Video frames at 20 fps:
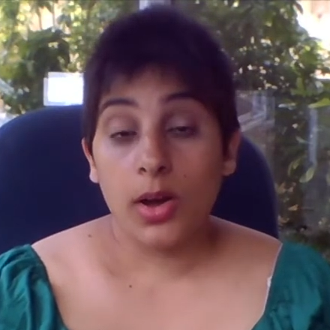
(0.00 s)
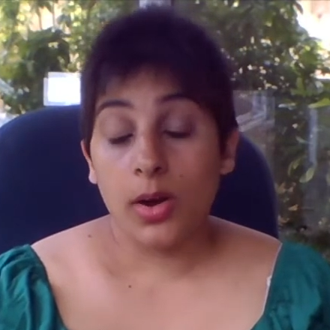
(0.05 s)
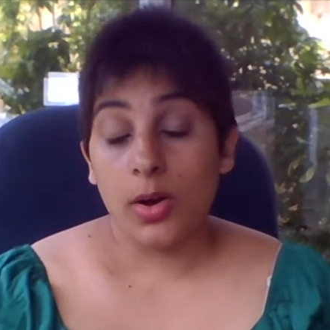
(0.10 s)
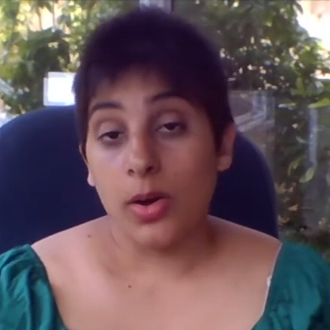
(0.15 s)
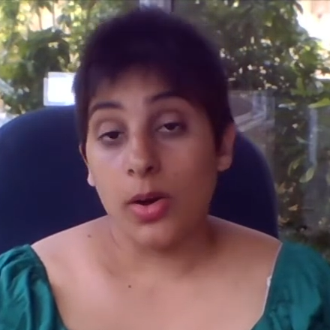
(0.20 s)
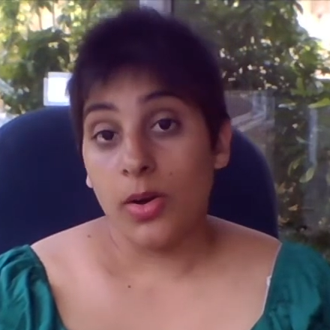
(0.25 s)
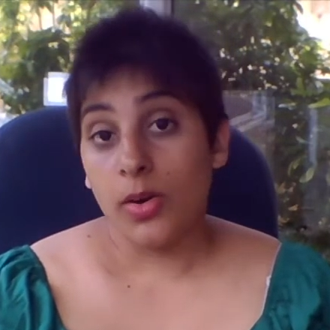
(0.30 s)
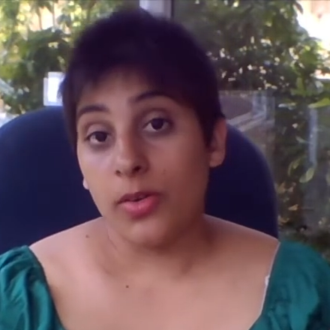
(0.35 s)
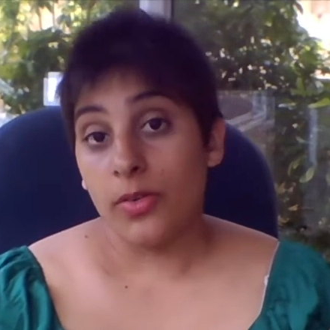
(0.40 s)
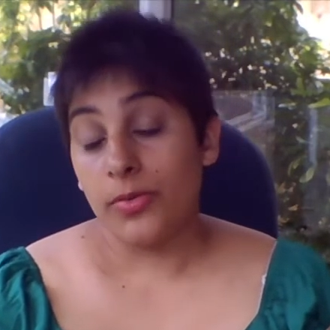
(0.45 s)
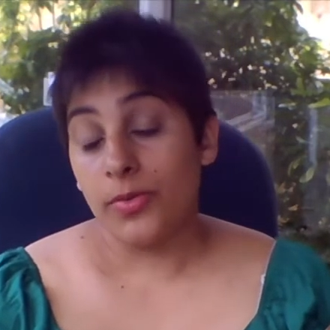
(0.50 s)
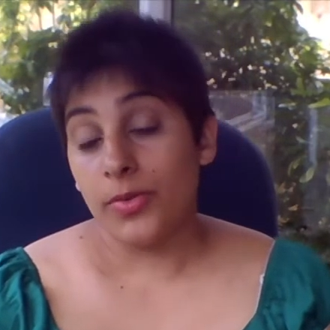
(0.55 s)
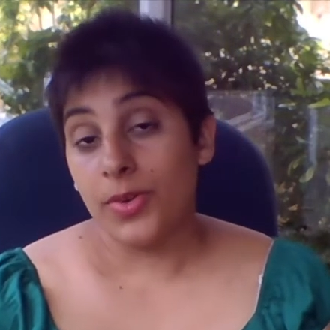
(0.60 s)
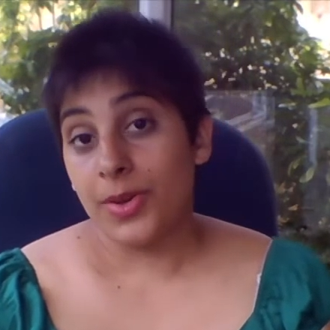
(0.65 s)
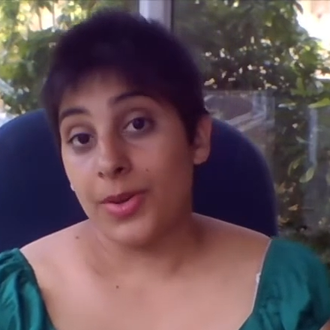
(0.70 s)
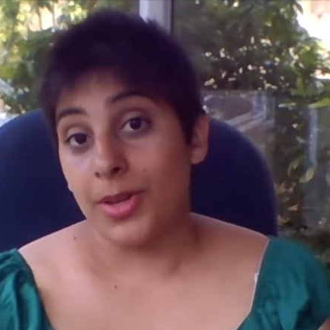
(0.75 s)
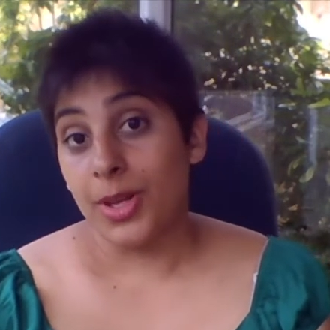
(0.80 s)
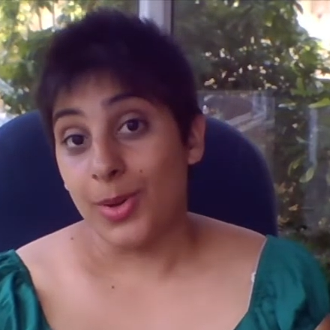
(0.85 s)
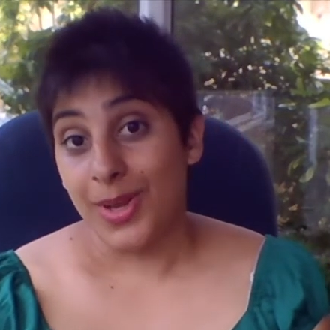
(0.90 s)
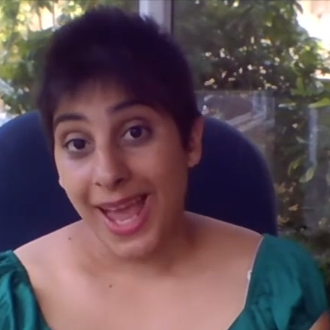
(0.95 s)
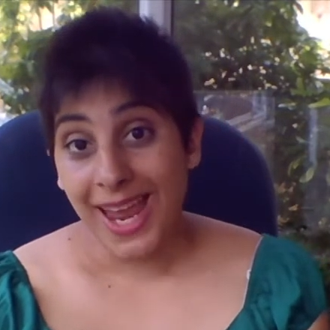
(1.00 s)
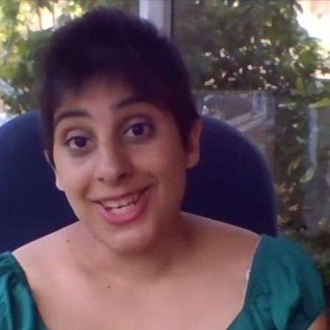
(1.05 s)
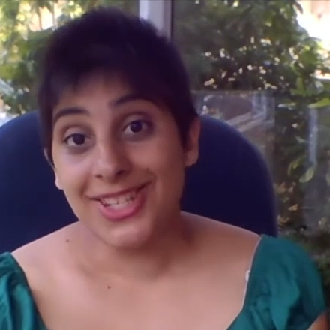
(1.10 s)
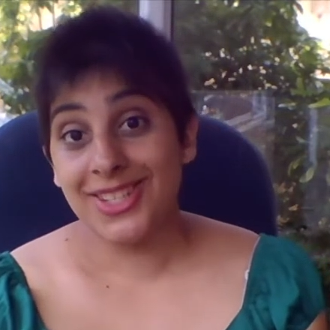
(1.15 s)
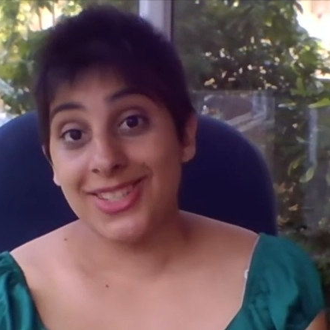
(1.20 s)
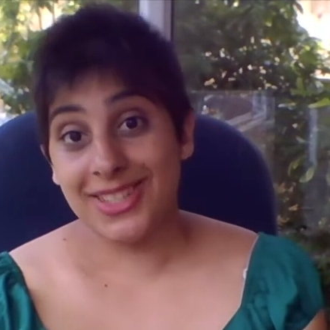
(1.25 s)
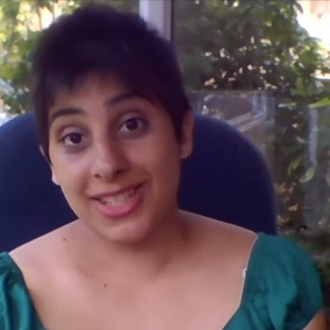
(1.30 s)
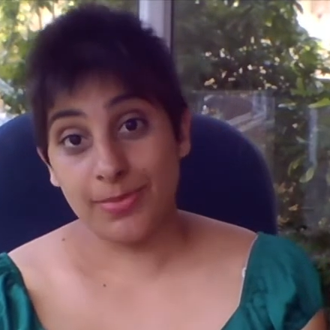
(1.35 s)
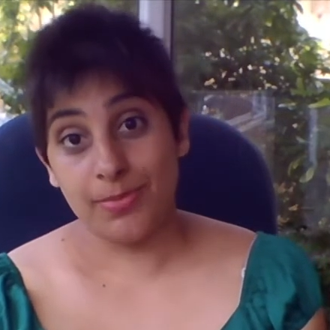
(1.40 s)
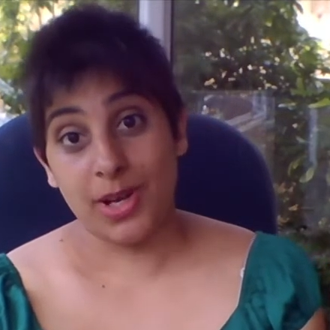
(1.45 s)
of
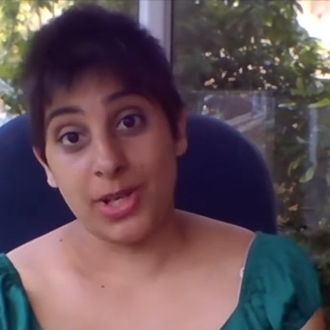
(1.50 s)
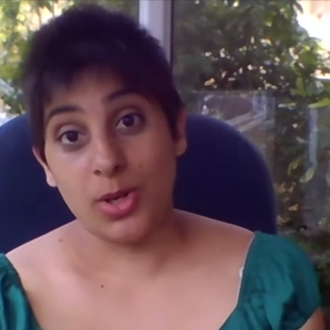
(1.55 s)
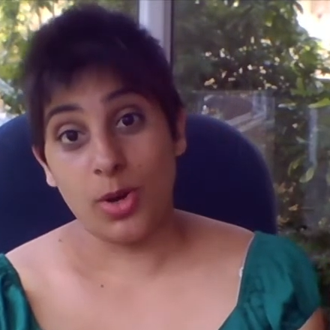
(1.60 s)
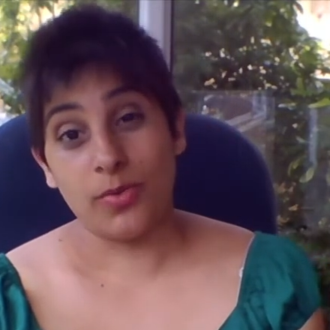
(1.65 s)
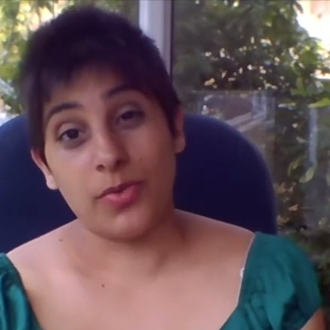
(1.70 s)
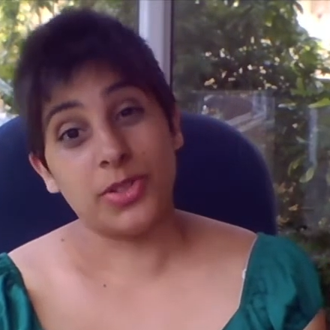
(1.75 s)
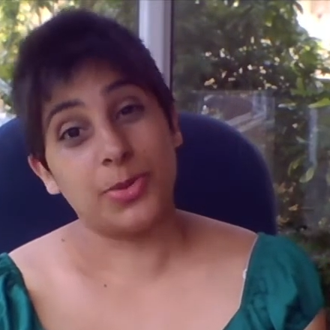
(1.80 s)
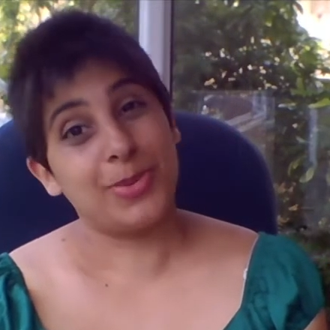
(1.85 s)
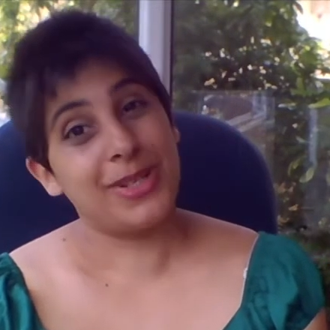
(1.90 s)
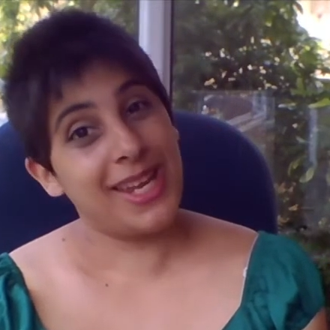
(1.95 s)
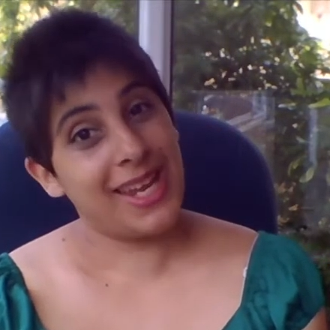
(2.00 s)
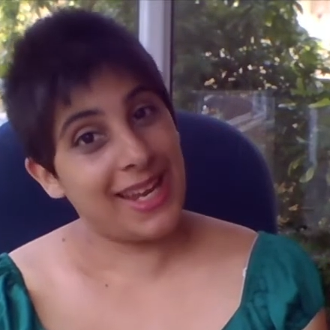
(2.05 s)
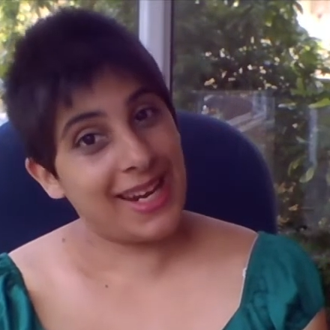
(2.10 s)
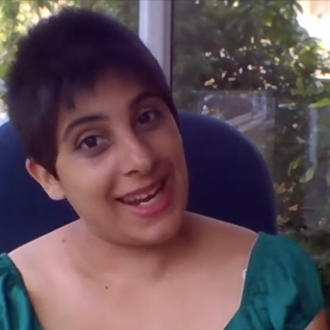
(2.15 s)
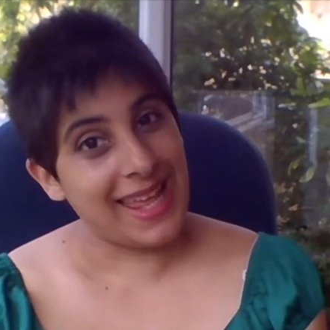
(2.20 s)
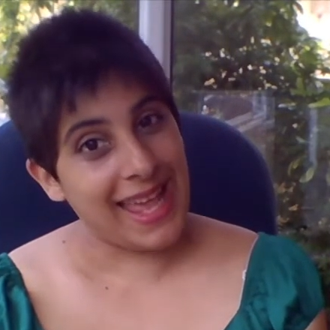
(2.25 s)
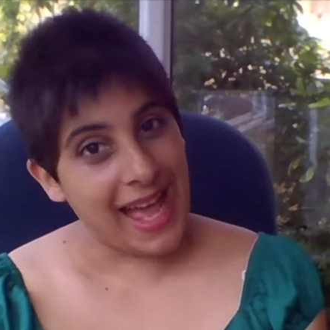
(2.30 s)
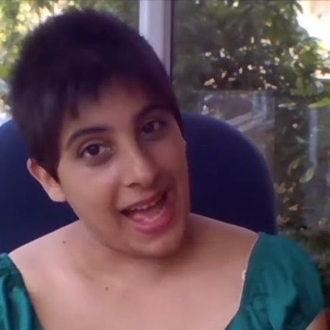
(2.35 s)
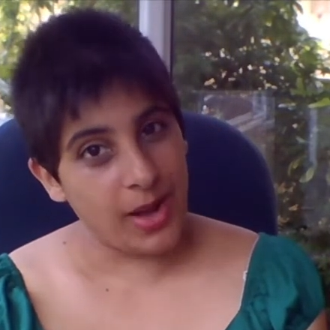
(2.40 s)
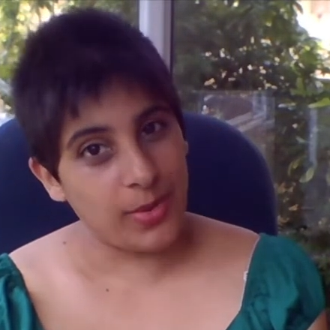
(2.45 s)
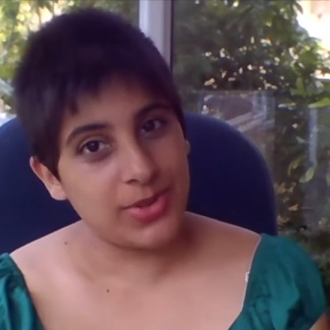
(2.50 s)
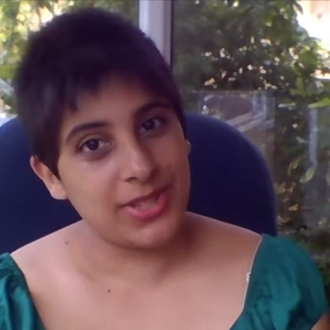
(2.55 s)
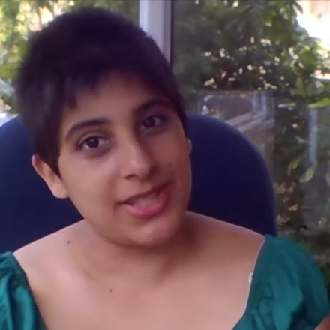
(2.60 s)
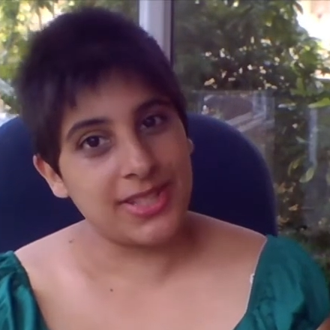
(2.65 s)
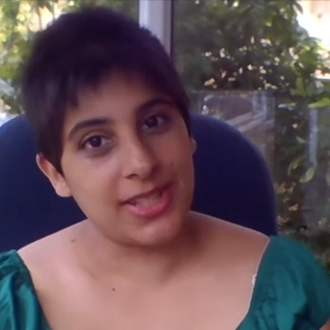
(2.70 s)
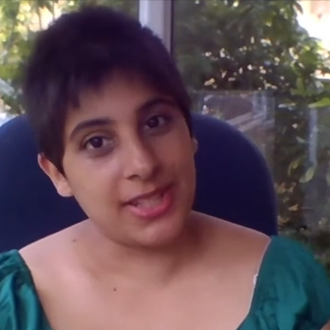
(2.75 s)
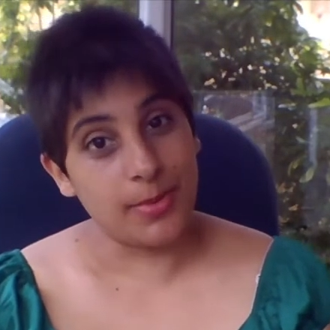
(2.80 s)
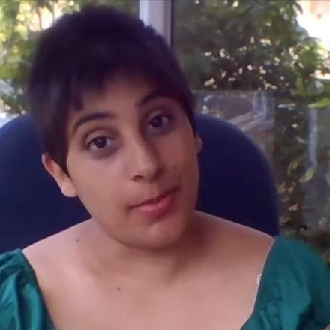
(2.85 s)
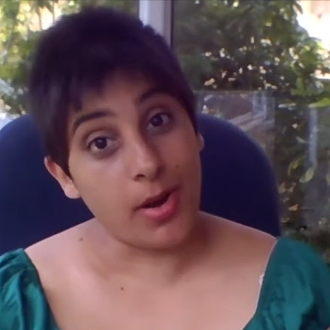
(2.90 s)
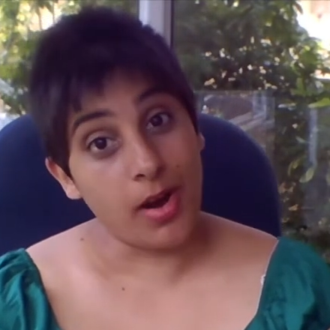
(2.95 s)
locations in my novels, particularly houses
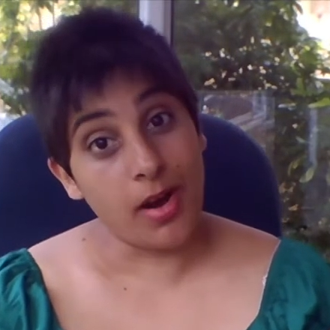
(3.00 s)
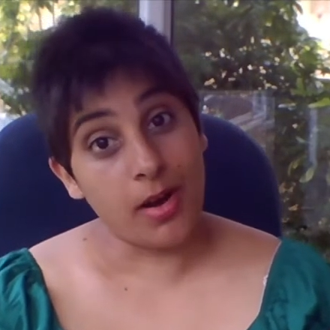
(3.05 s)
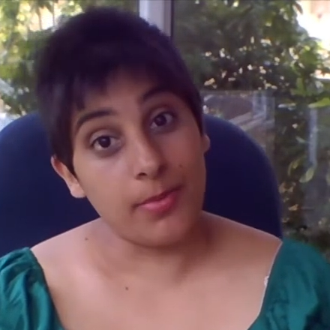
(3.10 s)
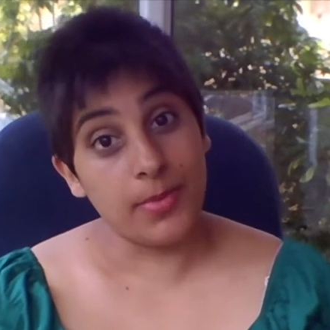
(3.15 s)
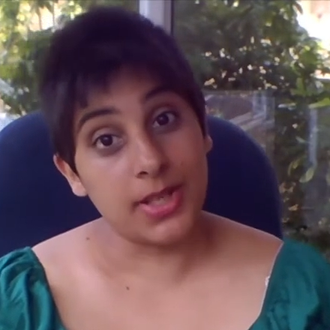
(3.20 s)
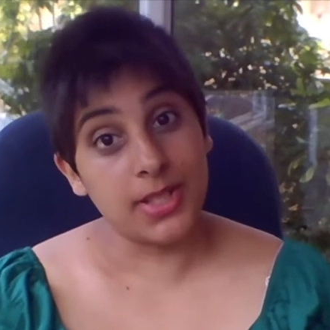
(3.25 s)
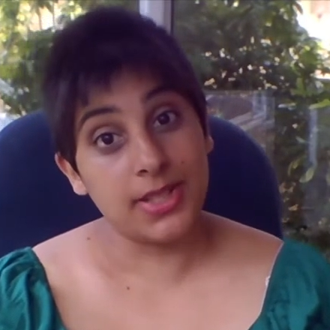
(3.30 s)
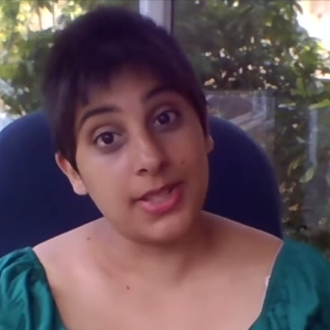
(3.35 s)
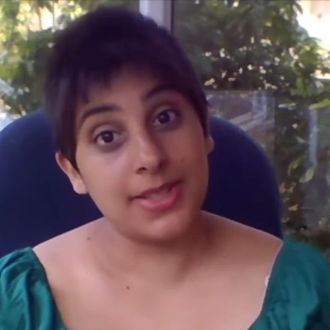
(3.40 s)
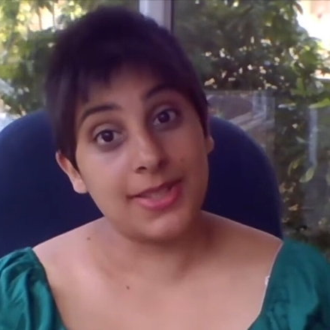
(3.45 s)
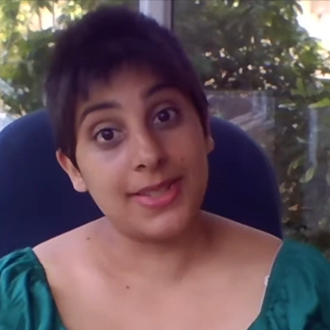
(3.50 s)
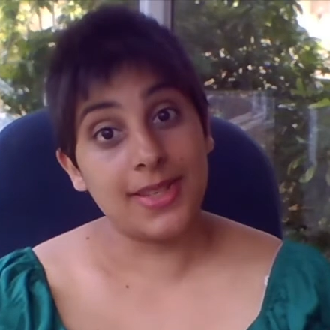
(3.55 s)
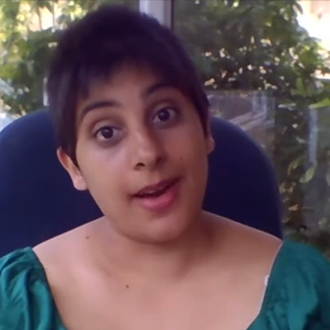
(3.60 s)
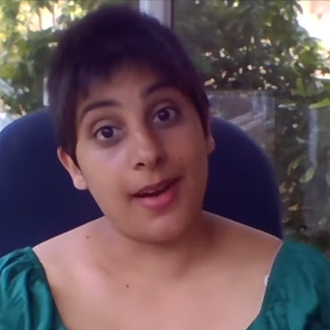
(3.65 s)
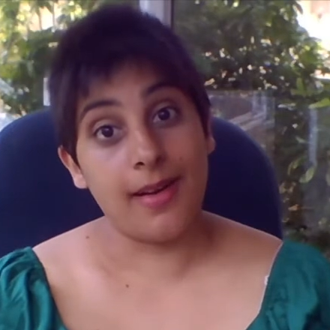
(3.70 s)
and apartments,